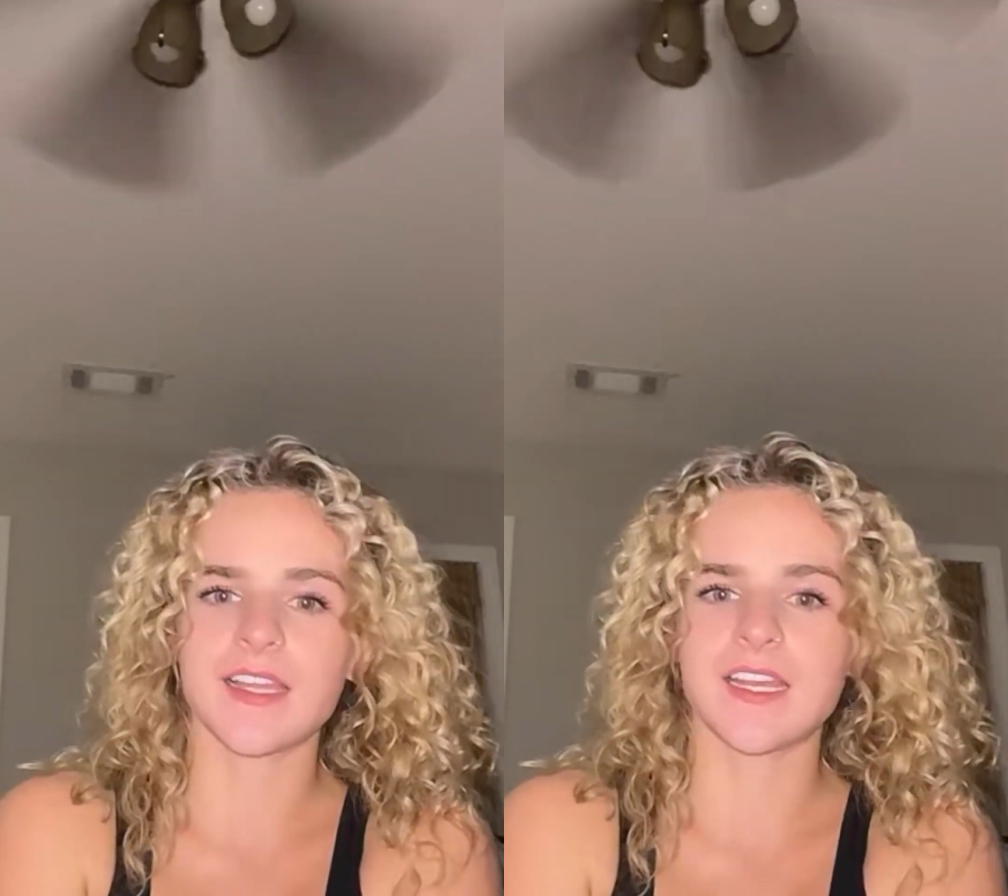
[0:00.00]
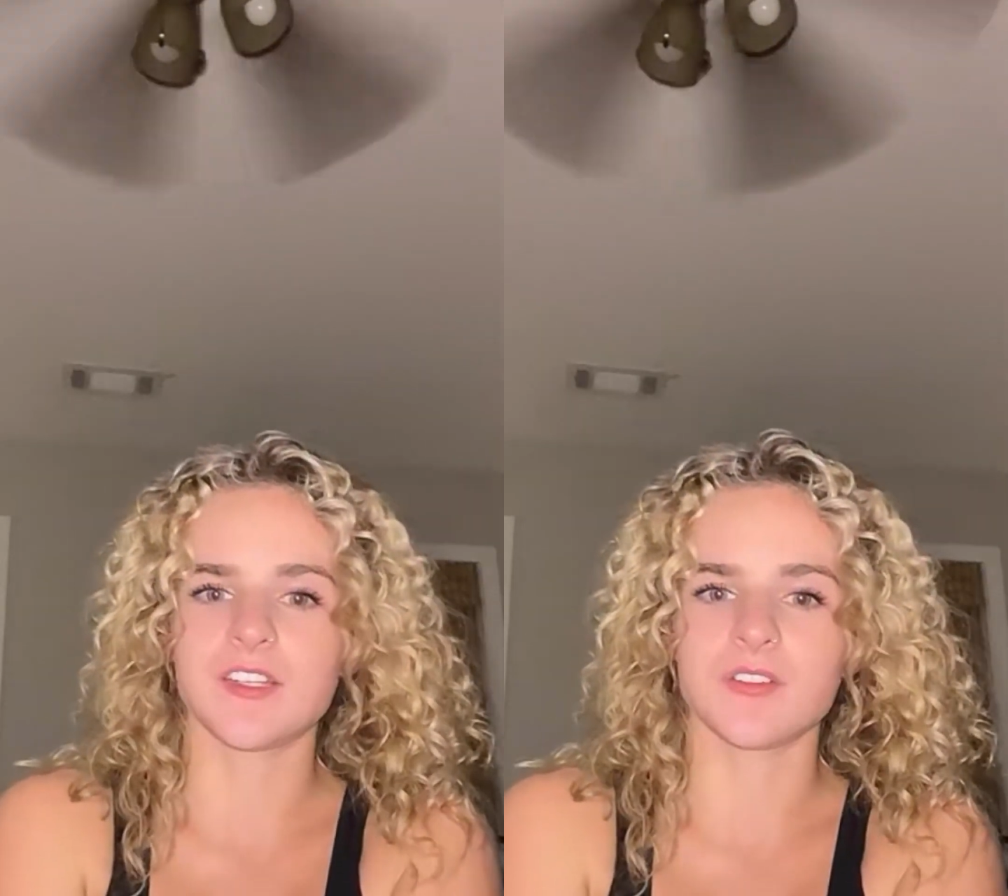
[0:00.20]

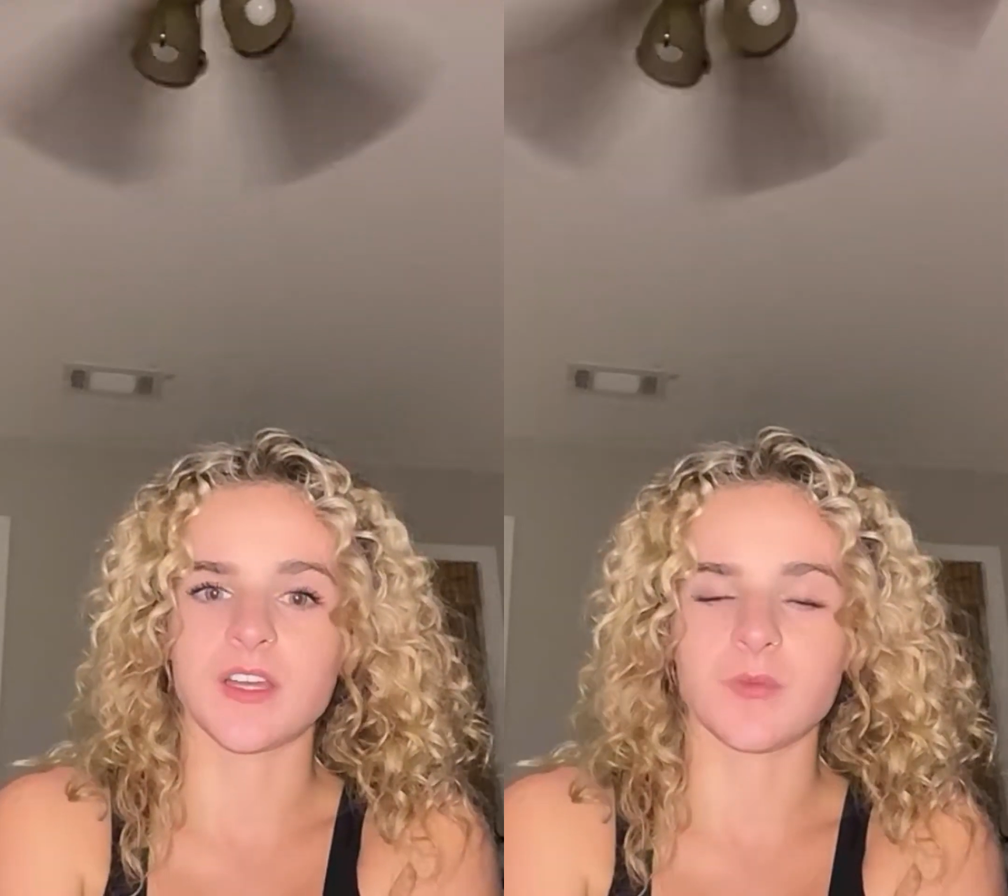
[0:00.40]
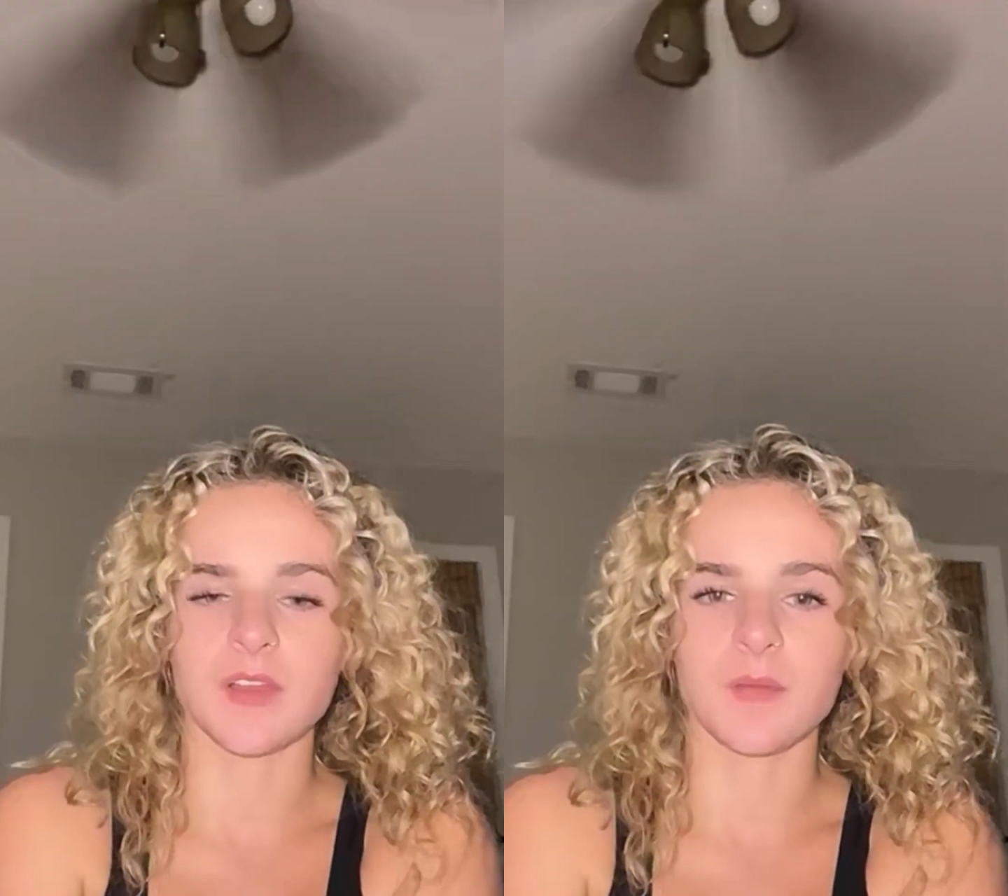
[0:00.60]
can't do
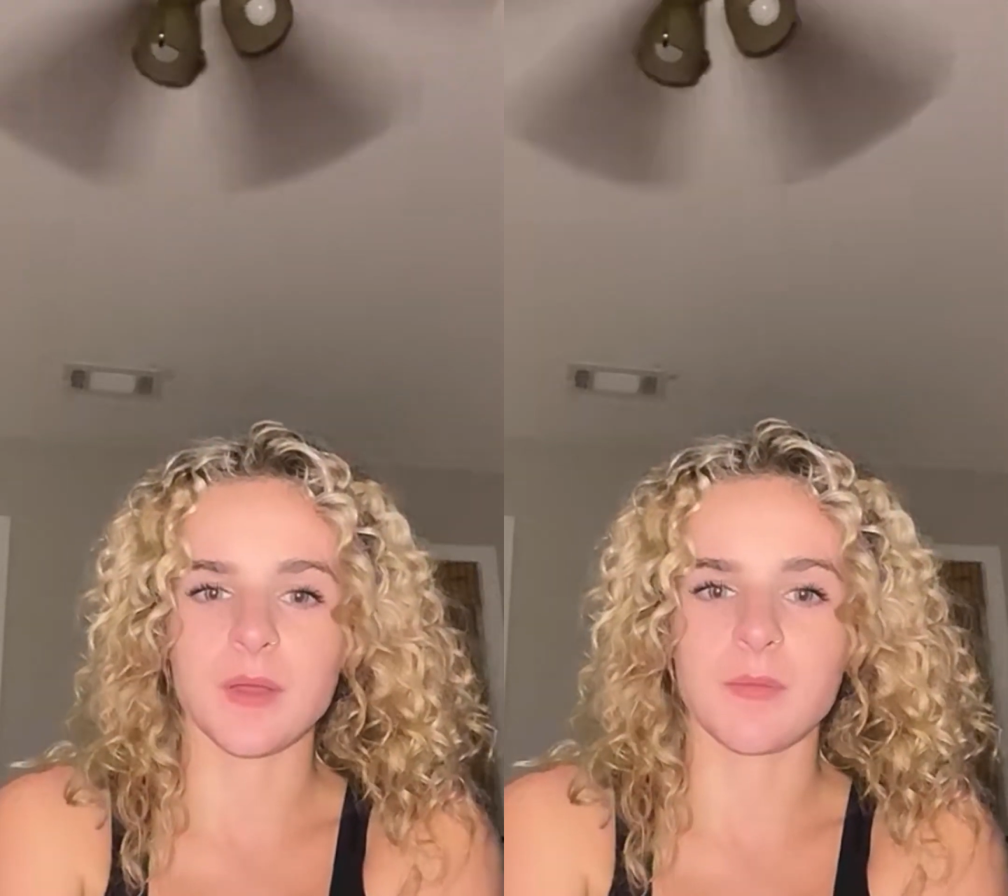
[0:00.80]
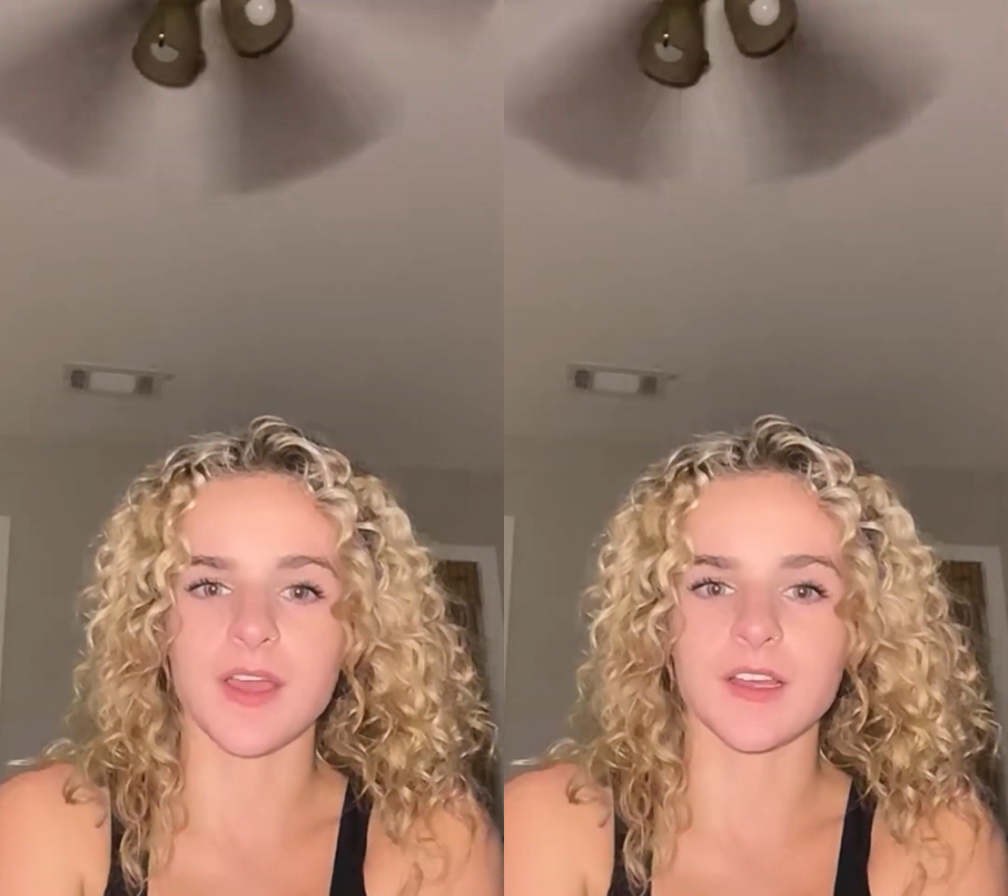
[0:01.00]
that without
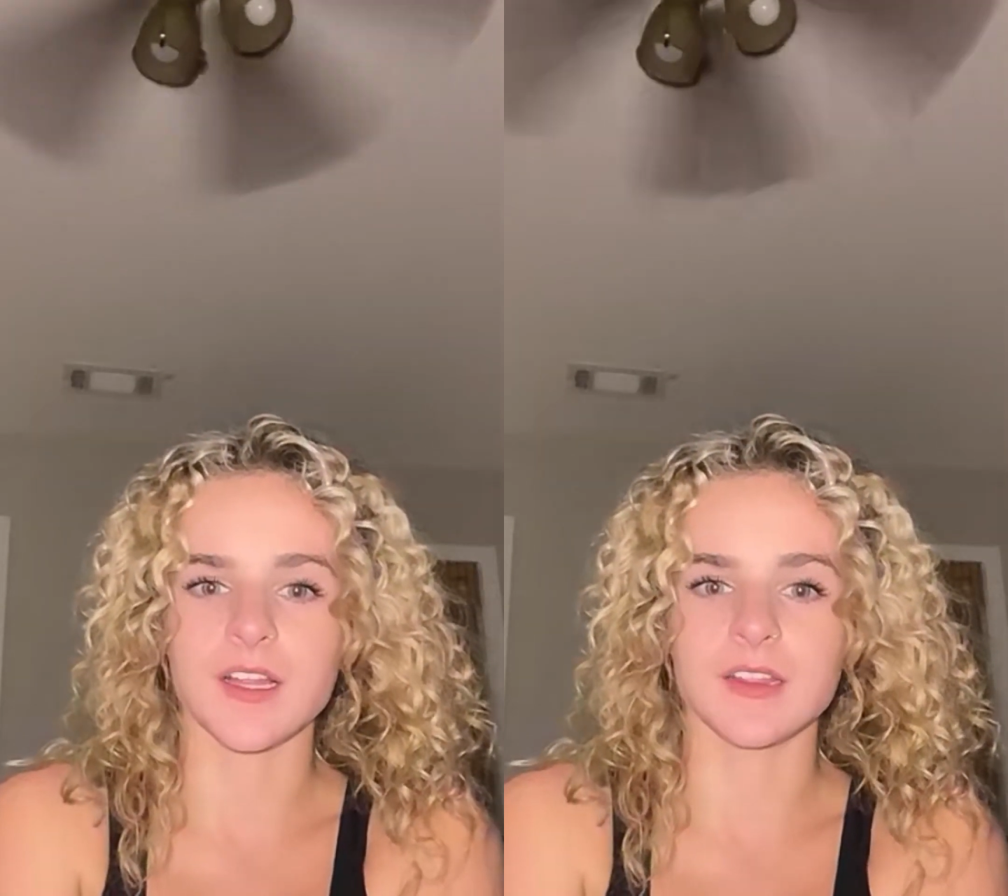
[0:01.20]
my back